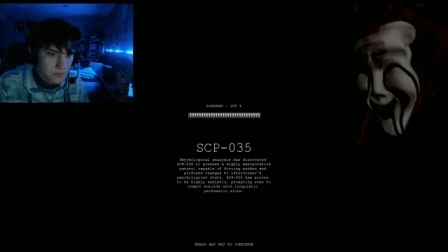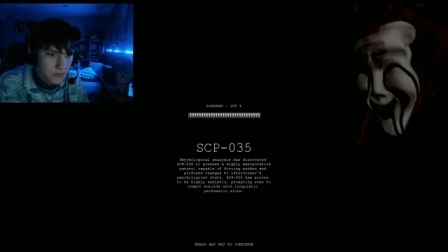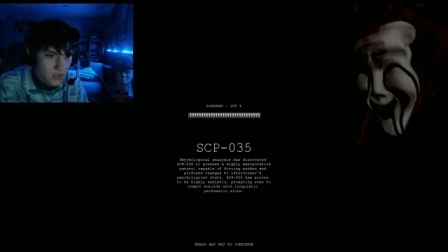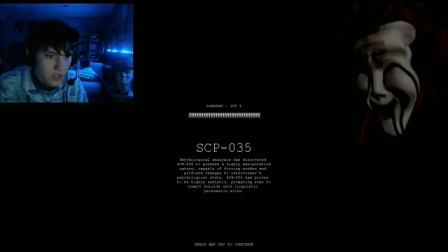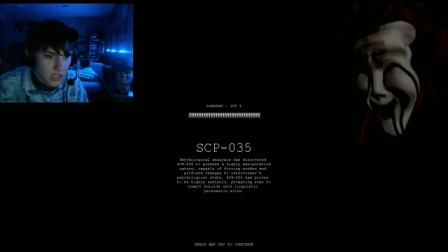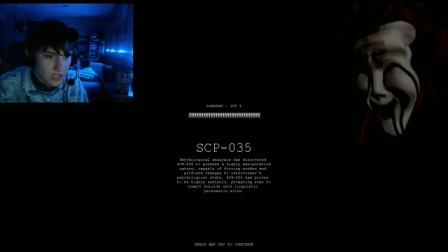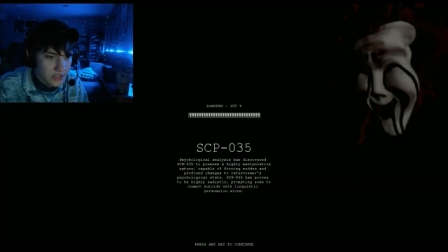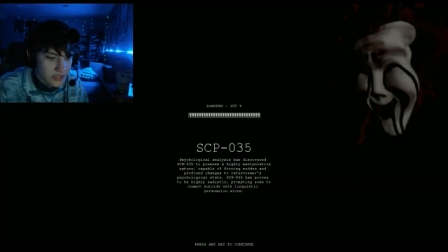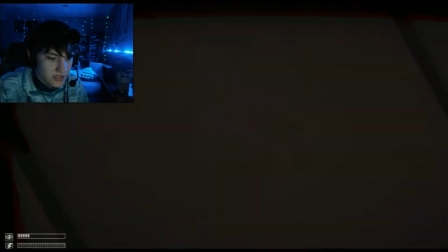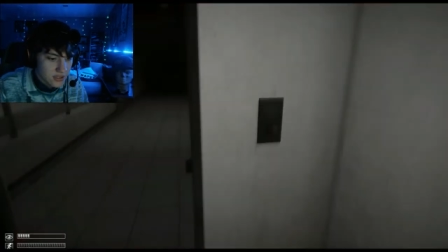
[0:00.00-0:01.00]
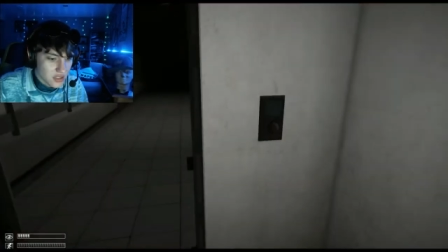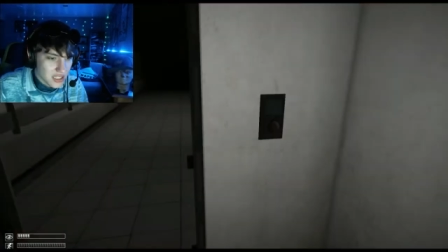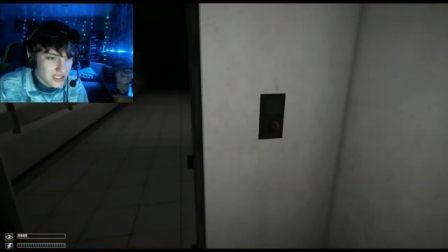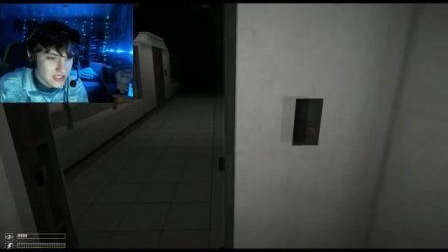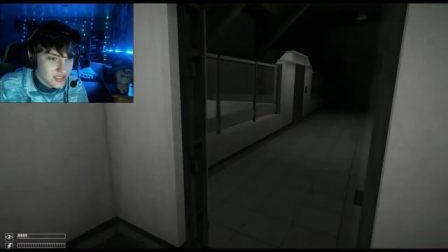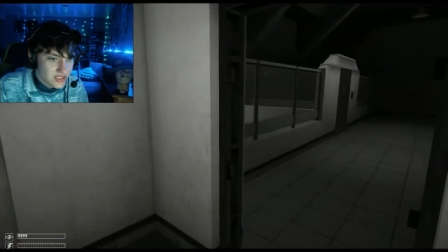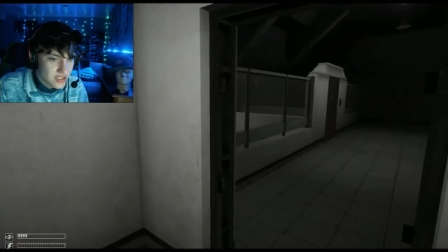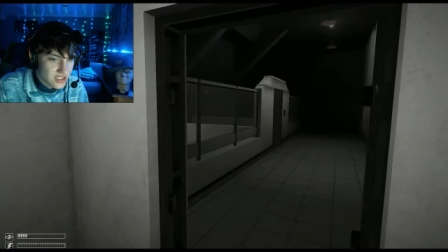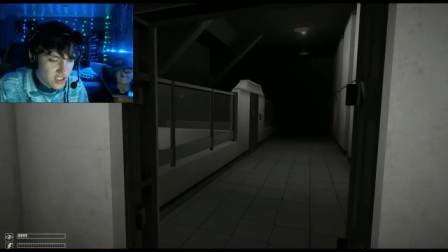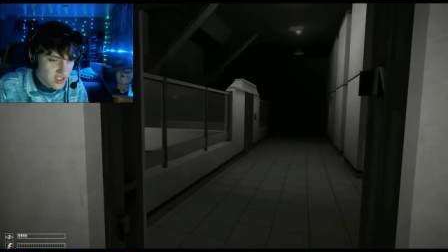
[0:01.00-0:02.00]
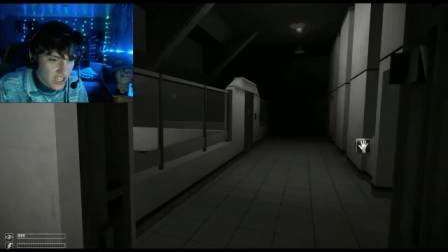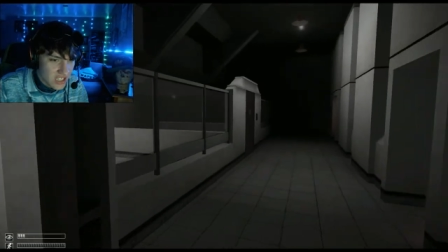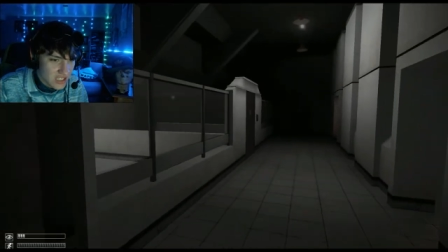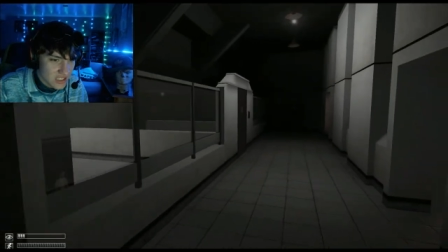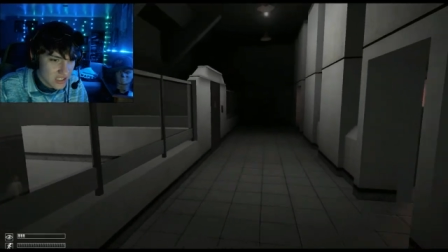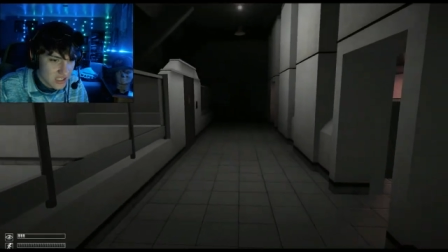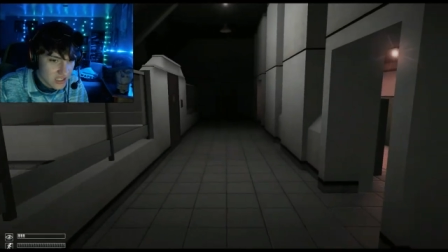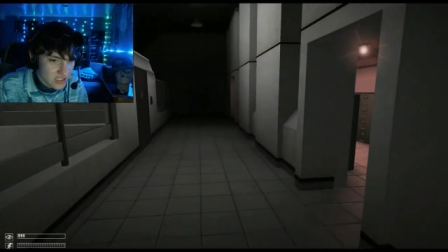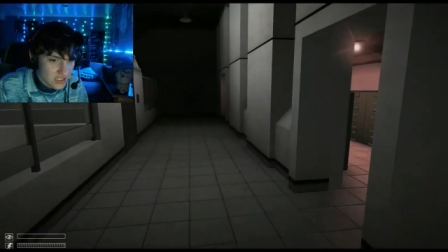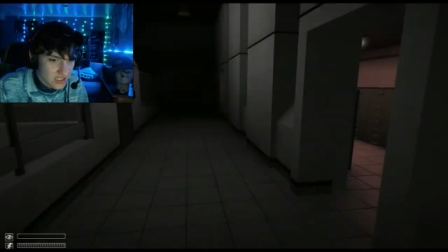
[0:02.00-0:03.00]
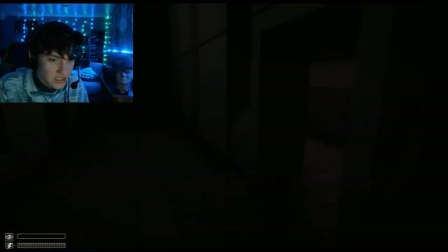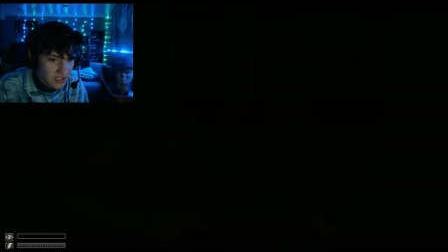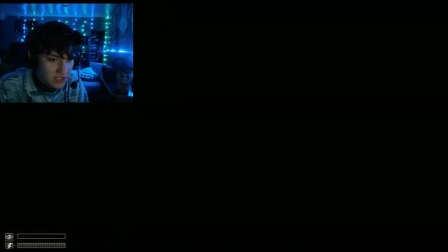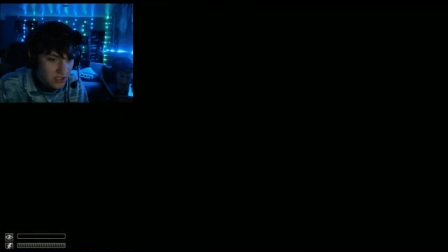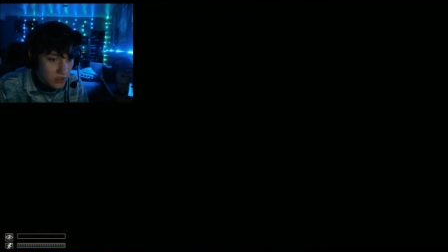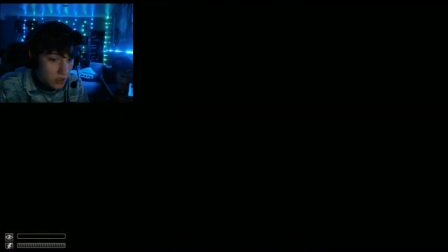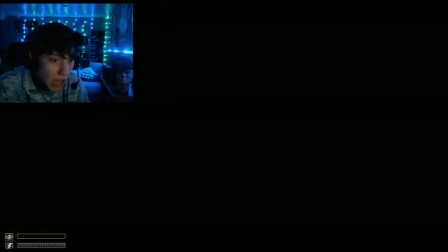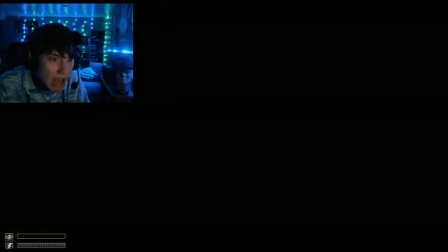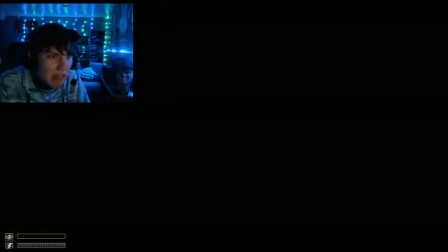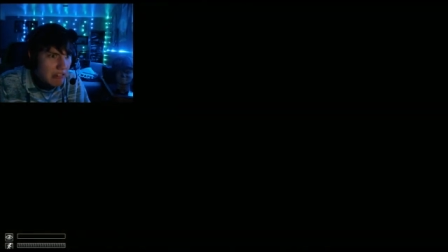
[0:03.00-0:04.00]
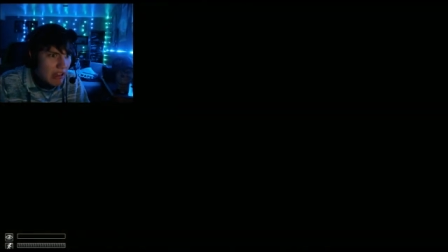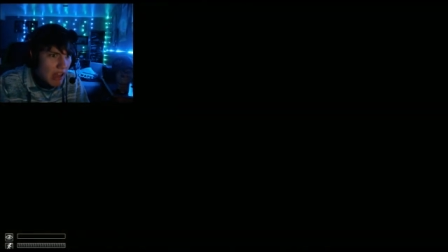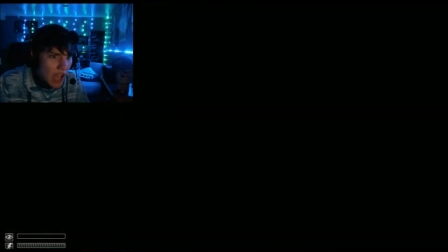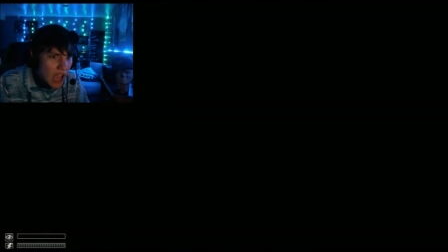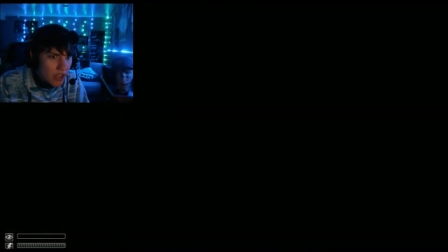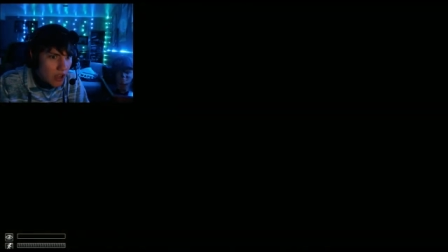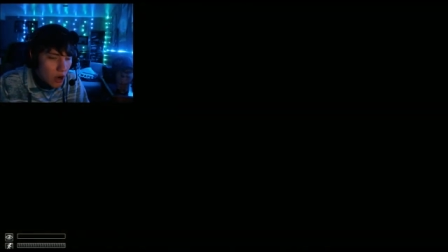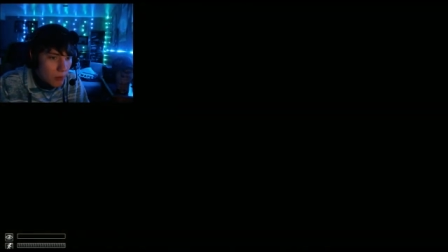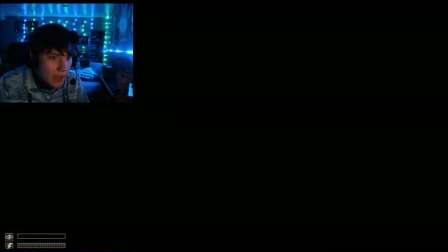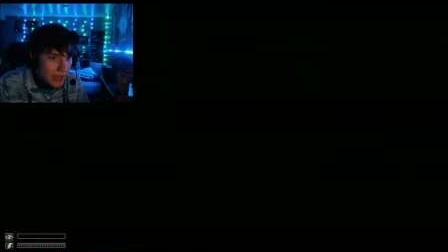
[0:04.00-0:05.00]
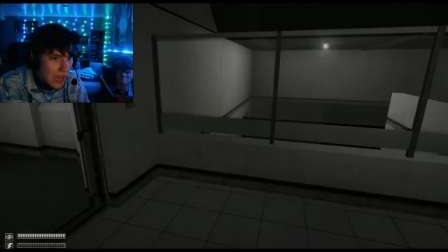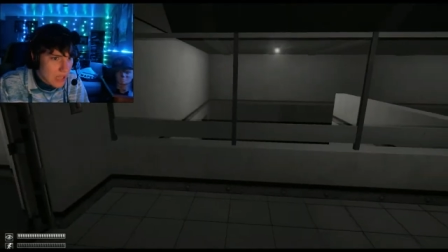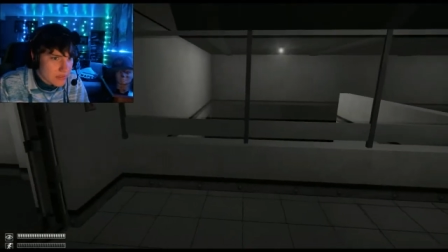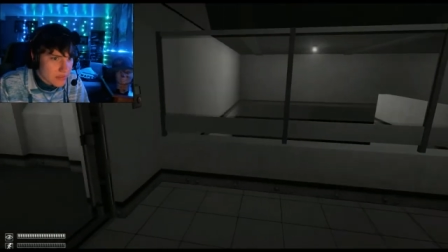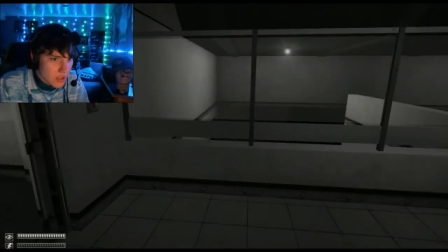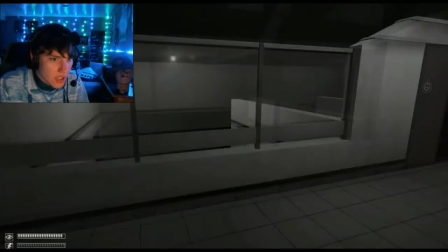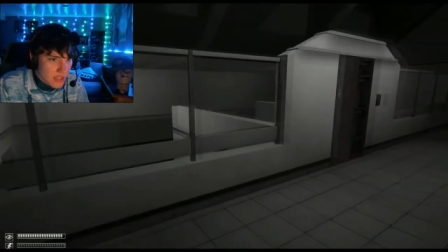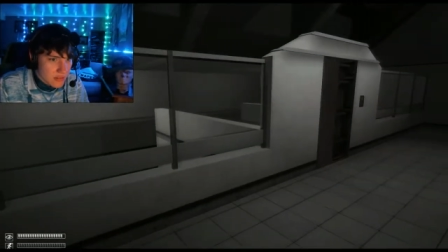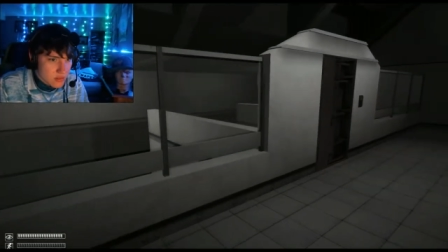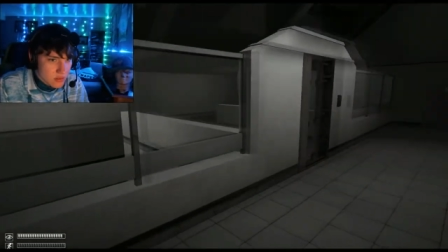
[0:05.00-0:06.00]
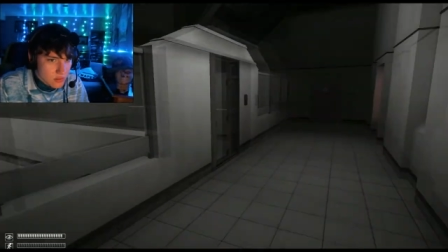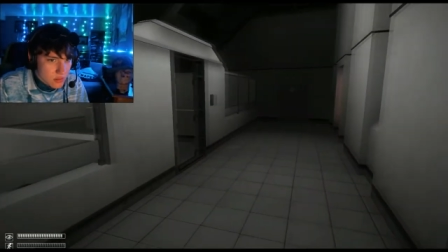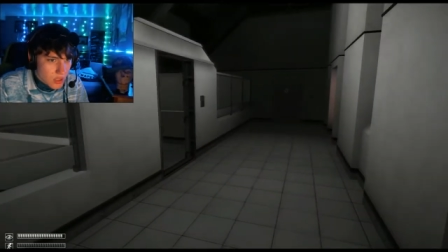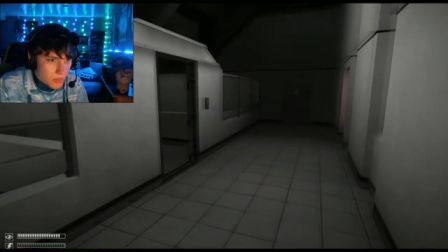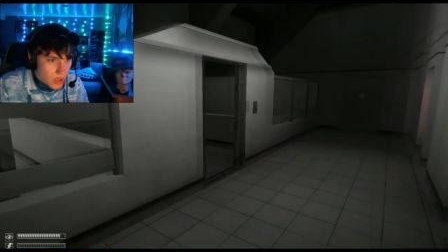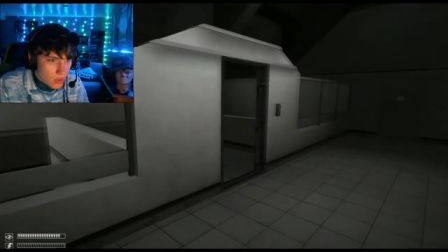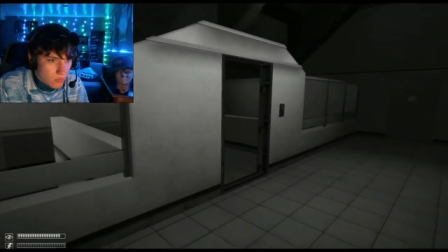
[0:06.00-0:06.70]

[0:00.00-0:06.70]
Okay. Okay. Okay. Ah! Hey! Oh my god. Okay. here we go.